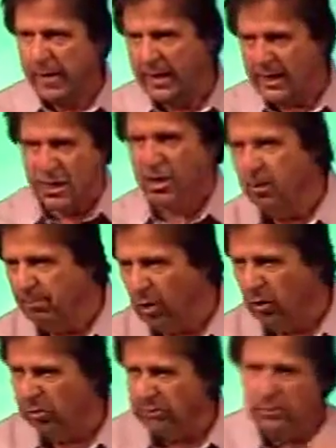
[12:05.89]
gets in the
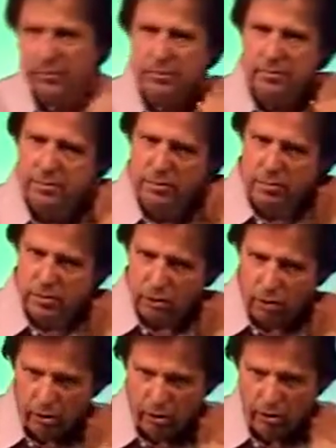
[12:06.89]
boat,
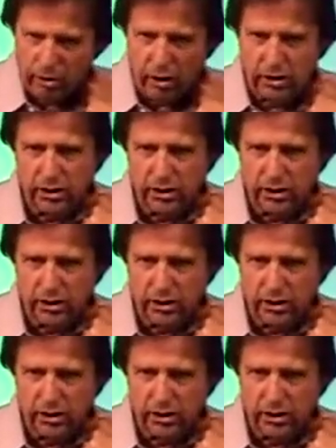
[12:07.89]
tooling across